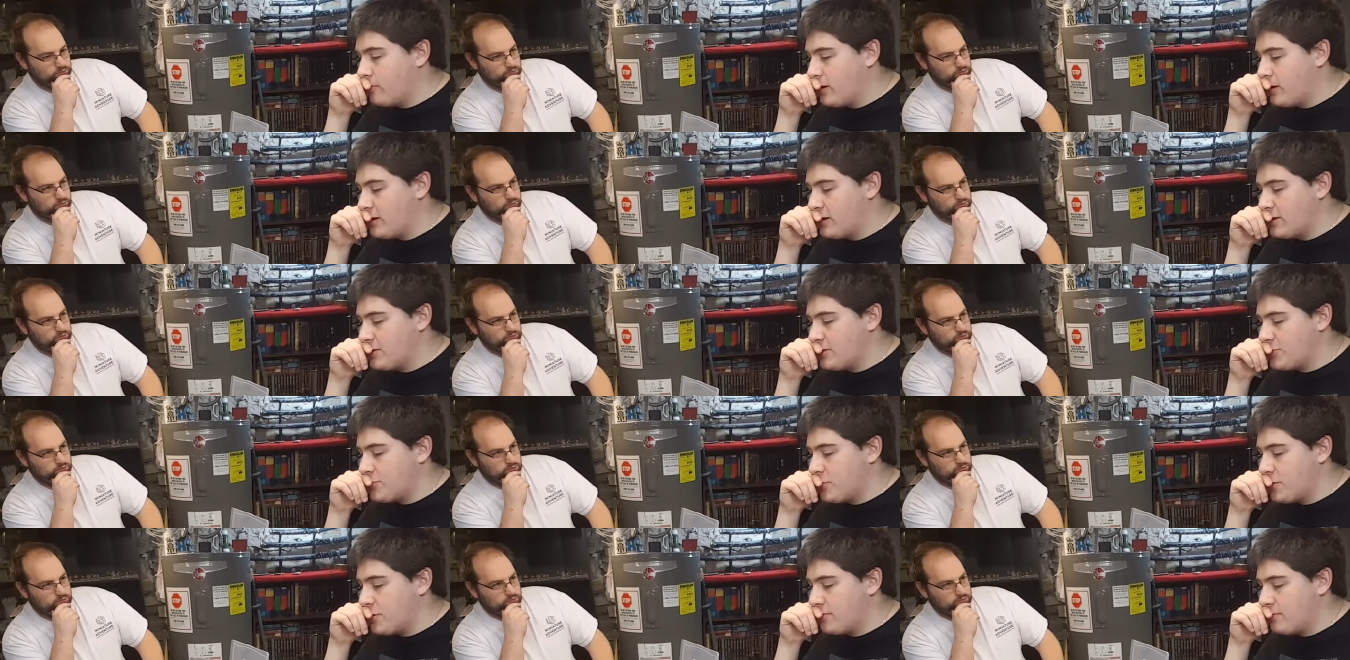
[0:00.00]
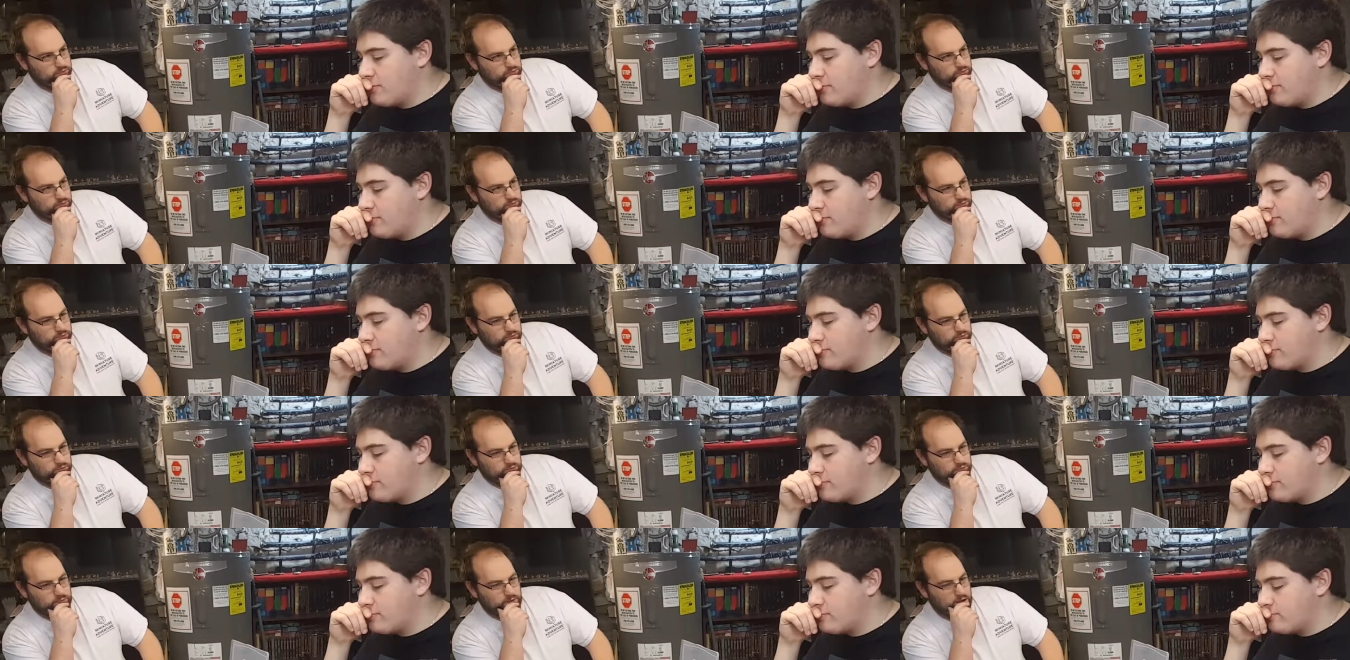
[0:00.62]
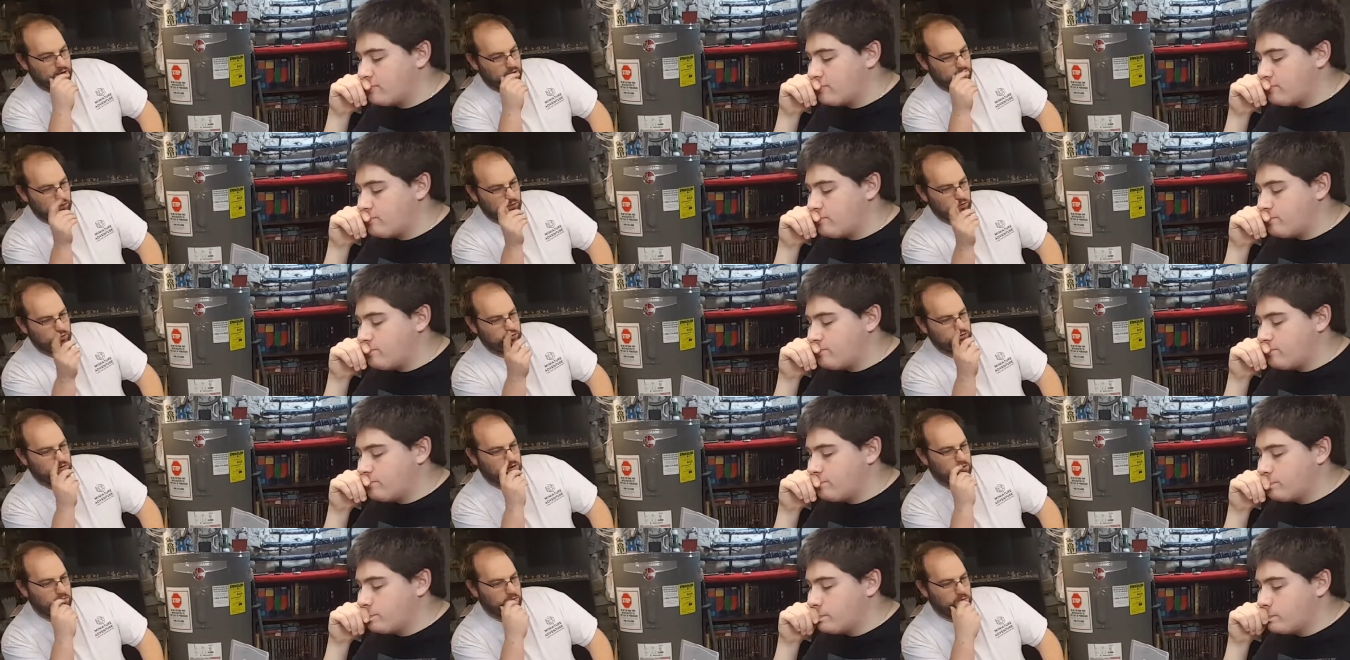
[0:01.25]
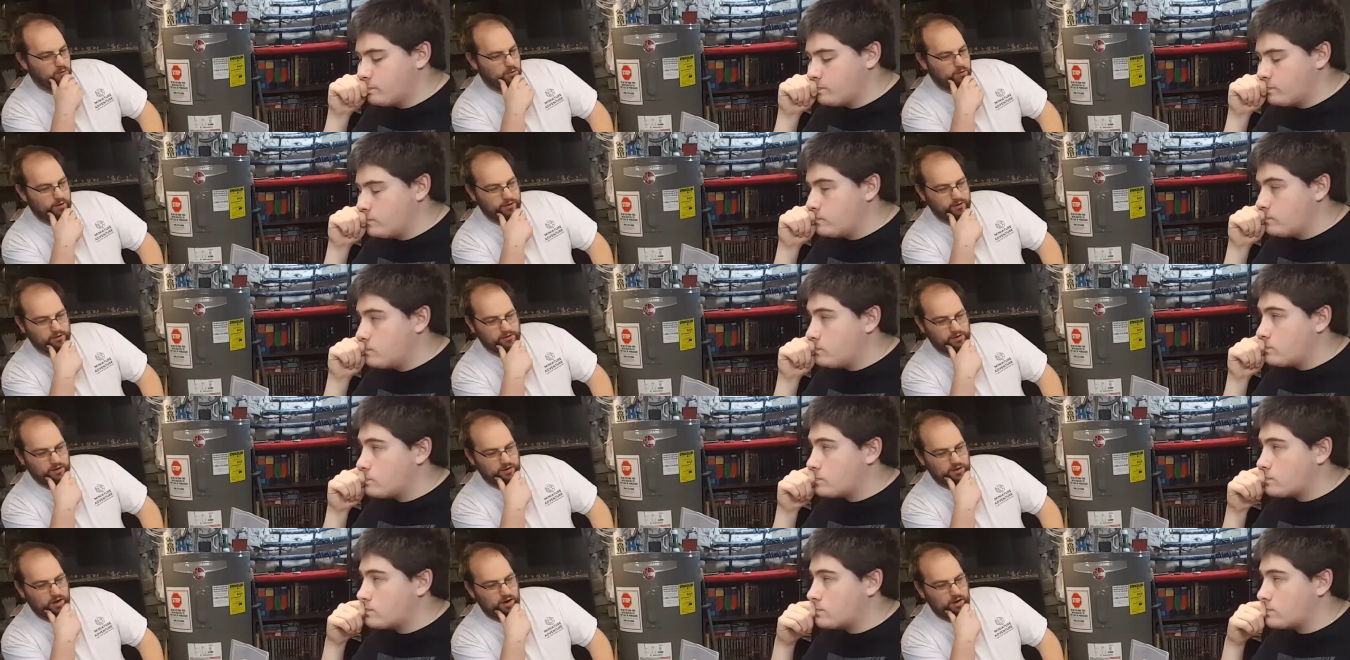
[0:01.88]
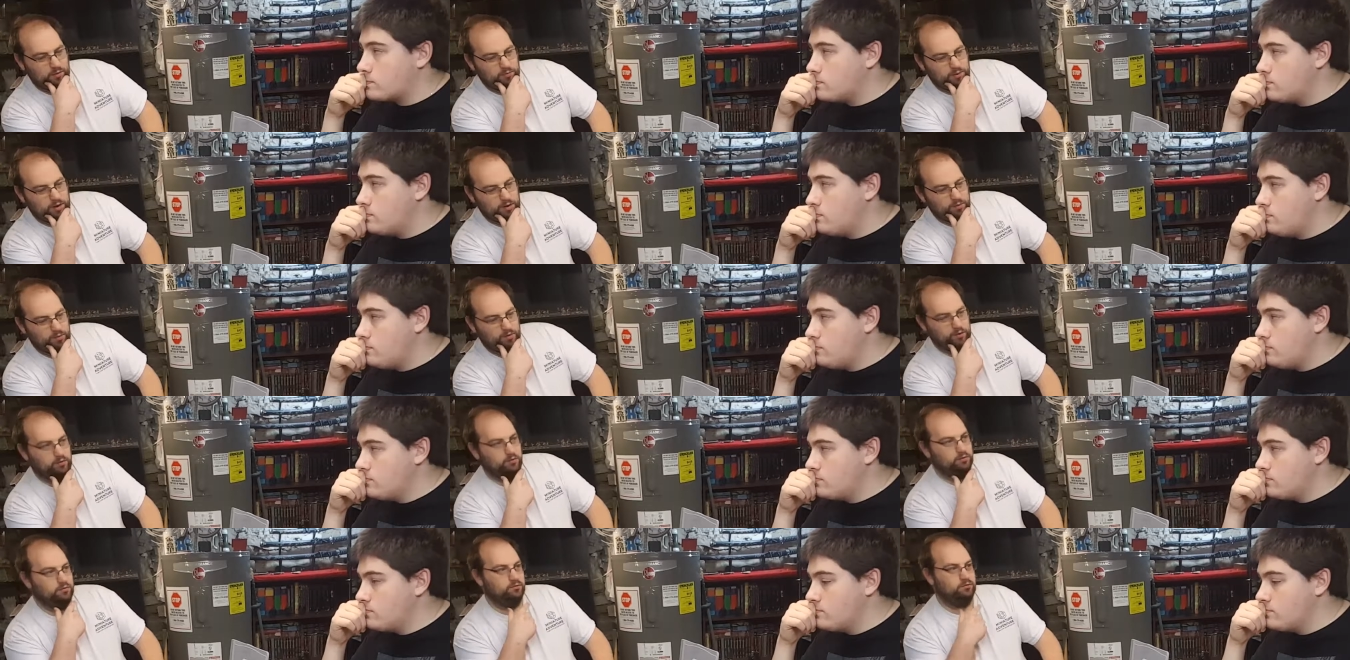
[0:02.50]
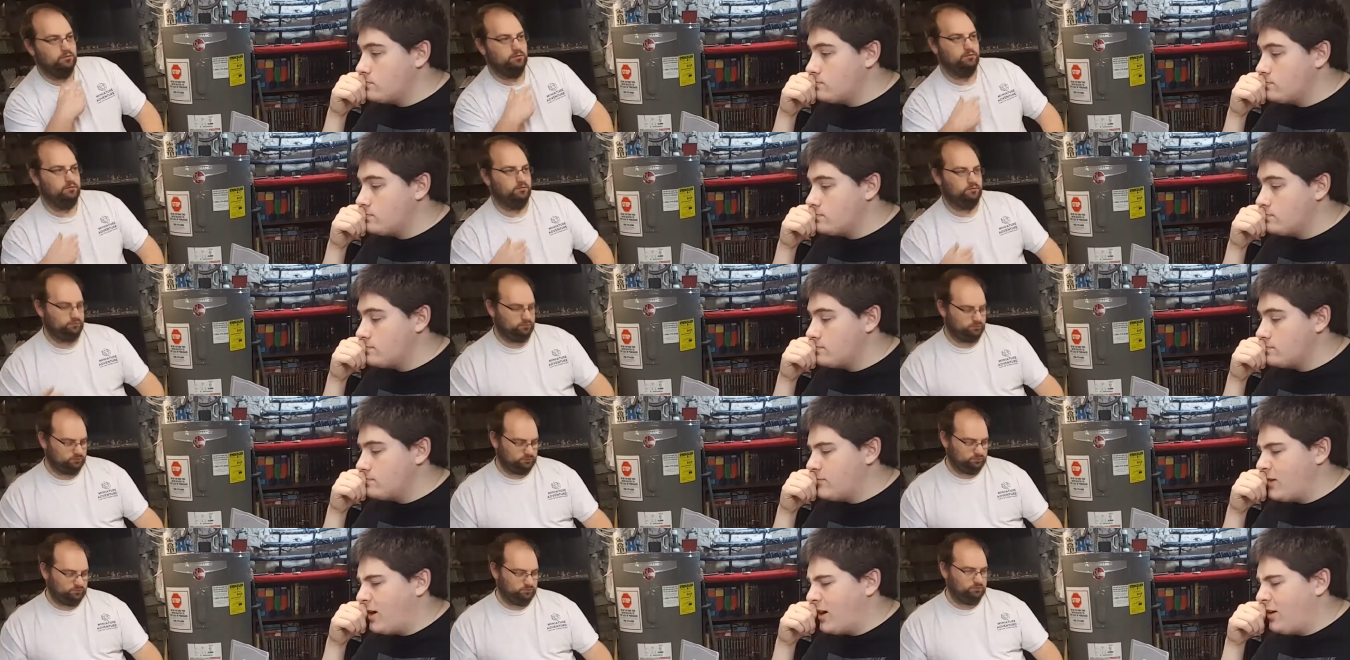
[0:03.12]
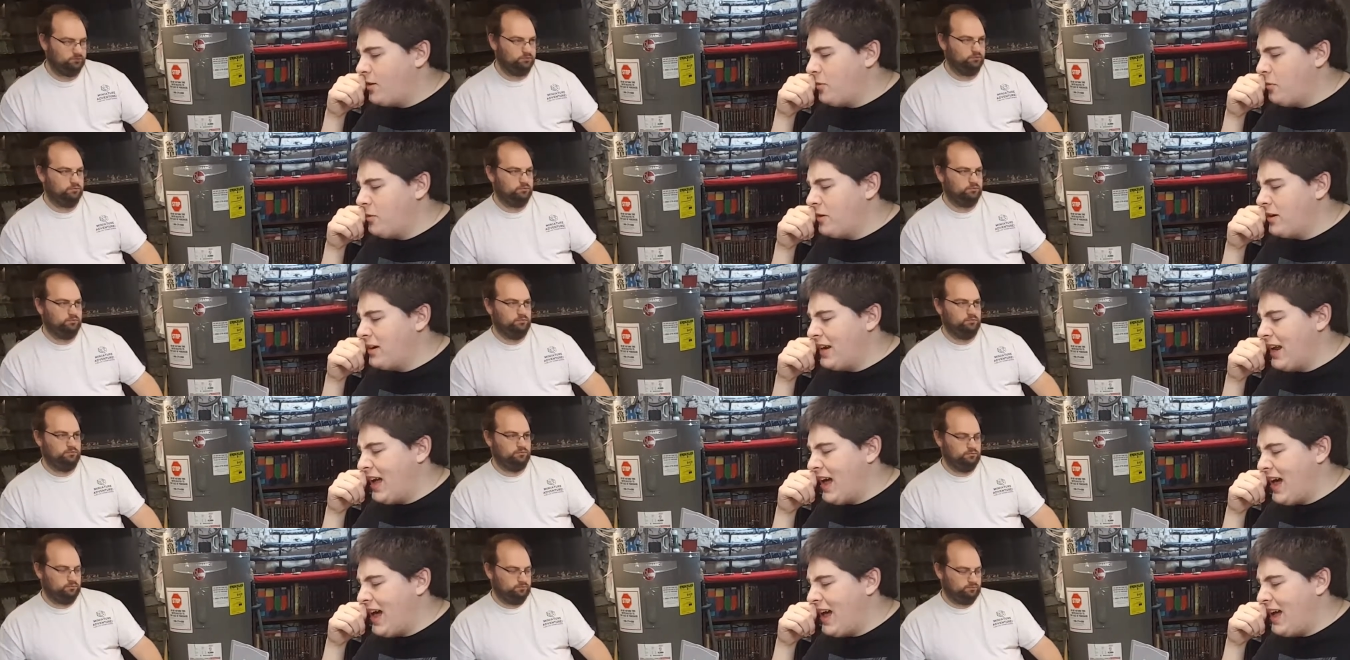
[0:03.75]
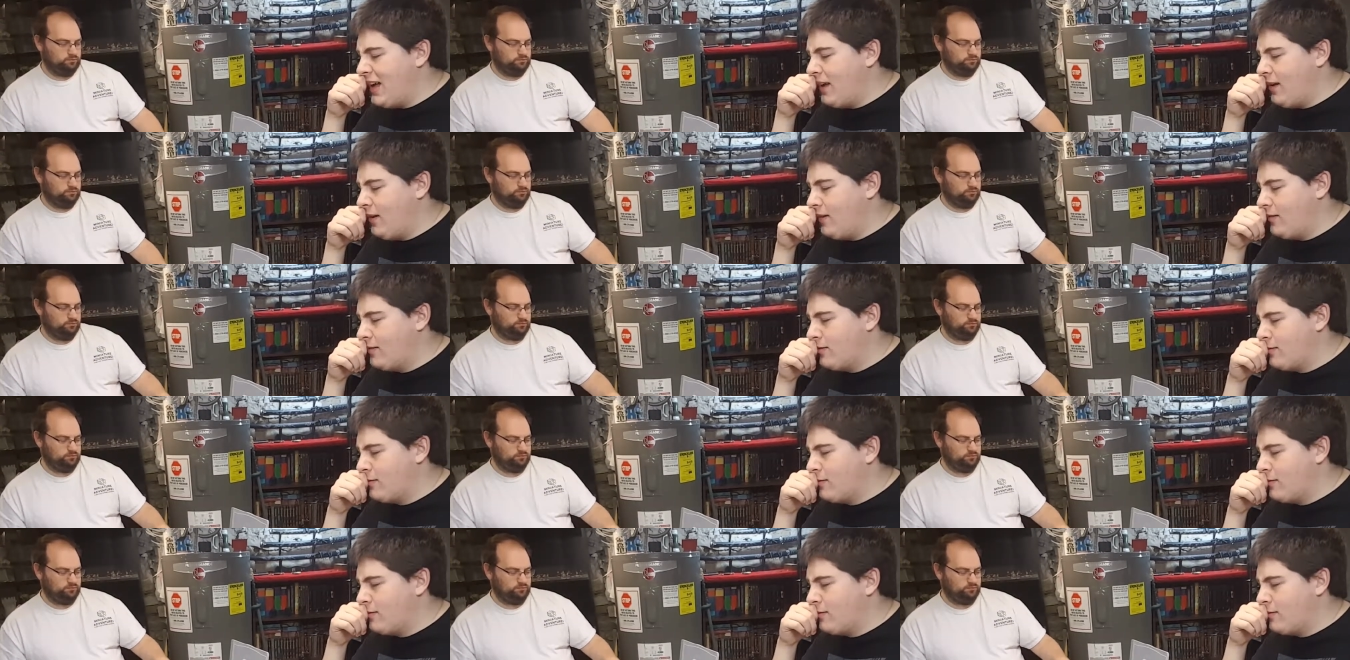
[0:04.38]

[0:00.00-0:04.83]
Speaker 1: in this one.
Speaker 2: And also more ways to die, maybe.
Speaker 1: I don't want to die!